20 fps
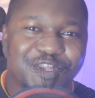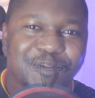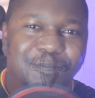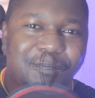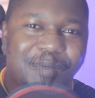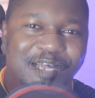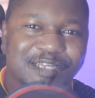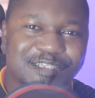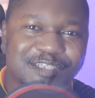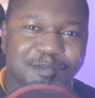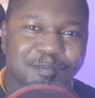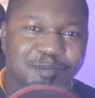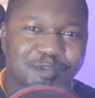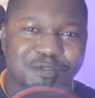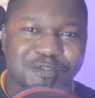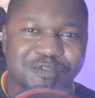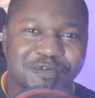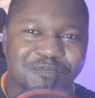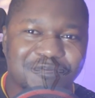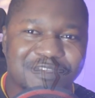
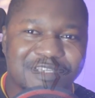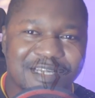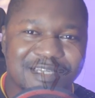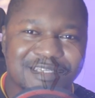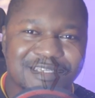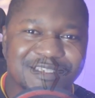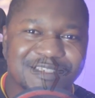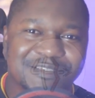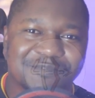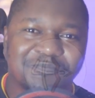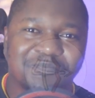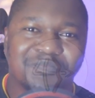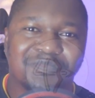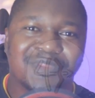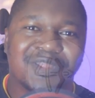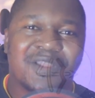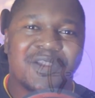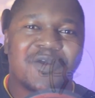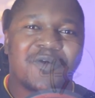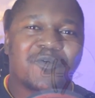perceptions of success.
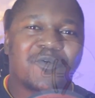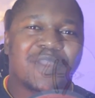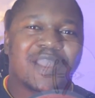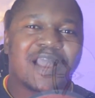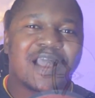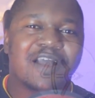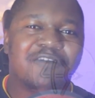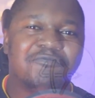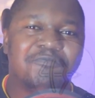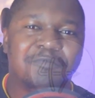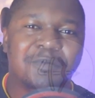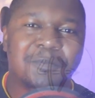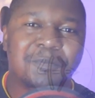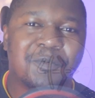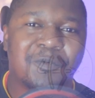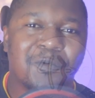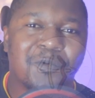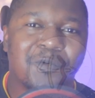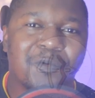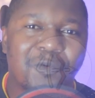We have
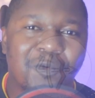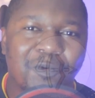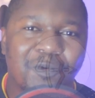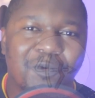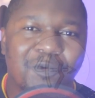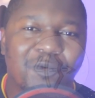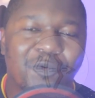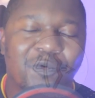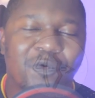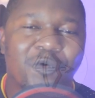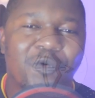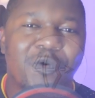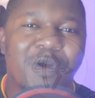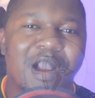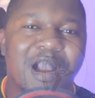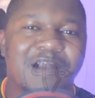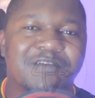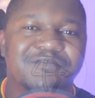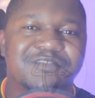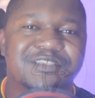people who
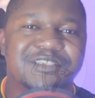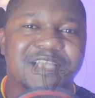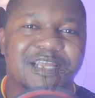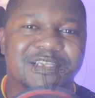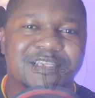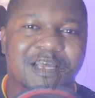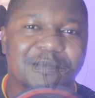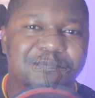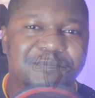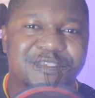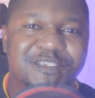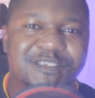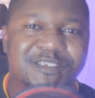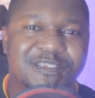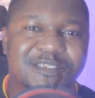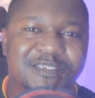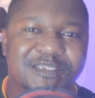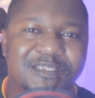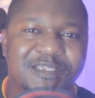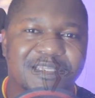have
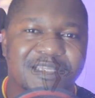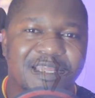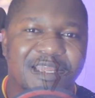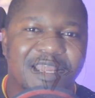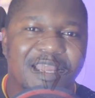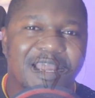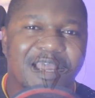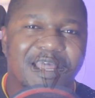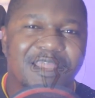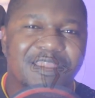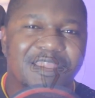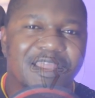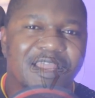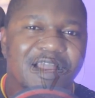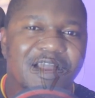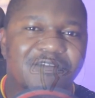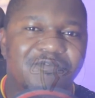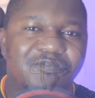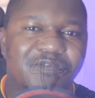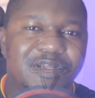startups and they
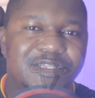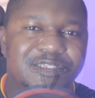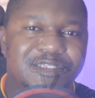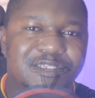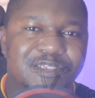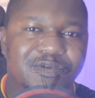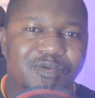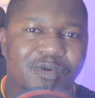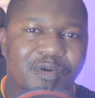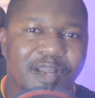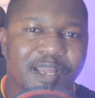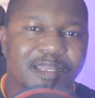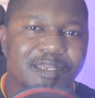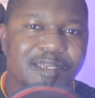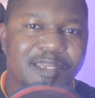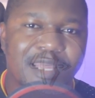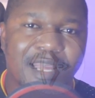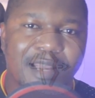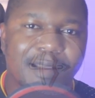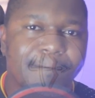have one single
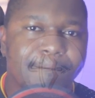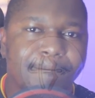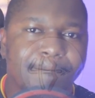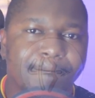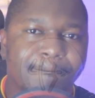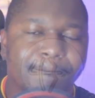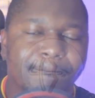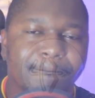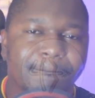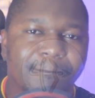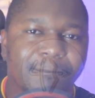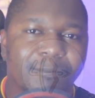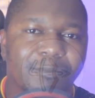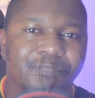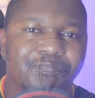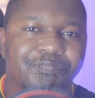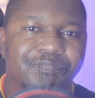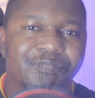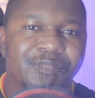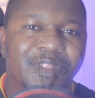idea
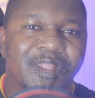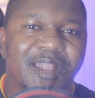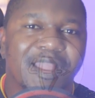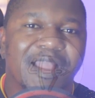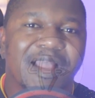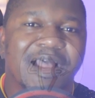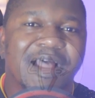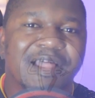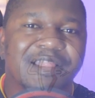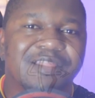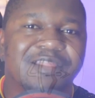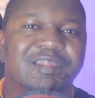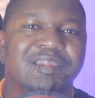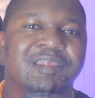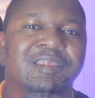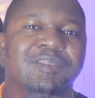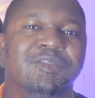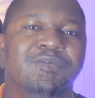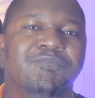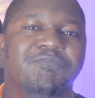and
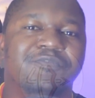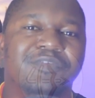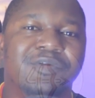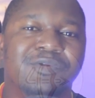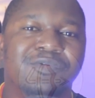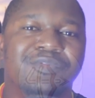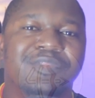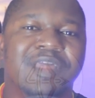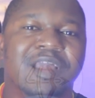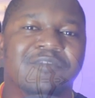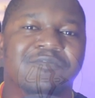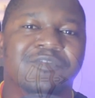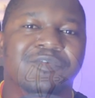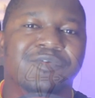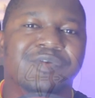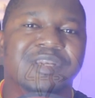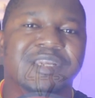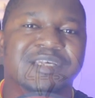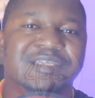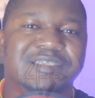they feel they have
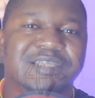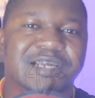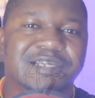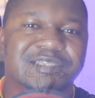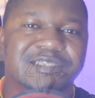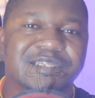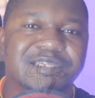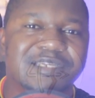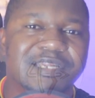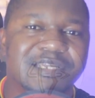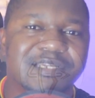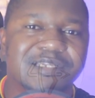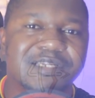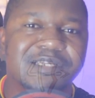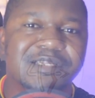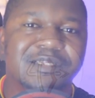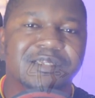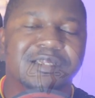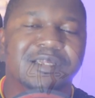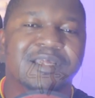already
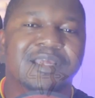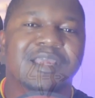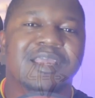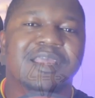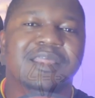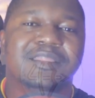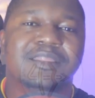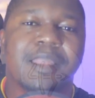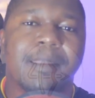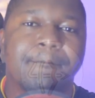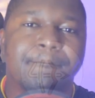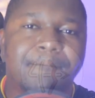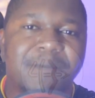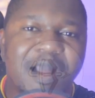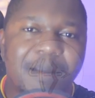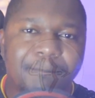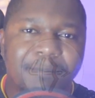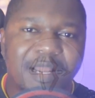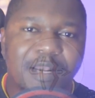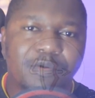succeeded. They
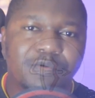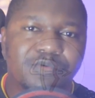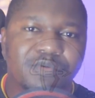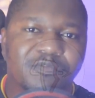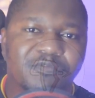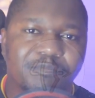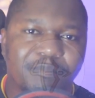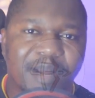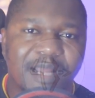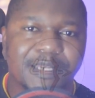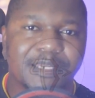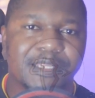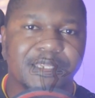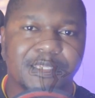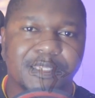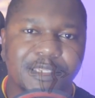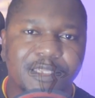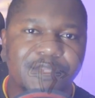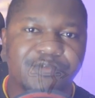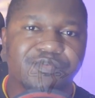pump a lot of
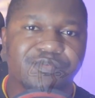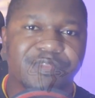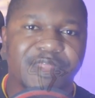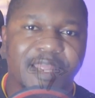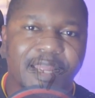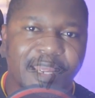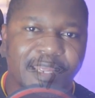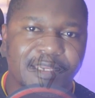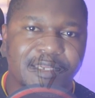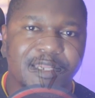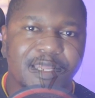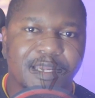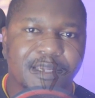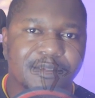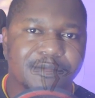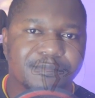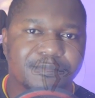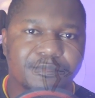money into the idea.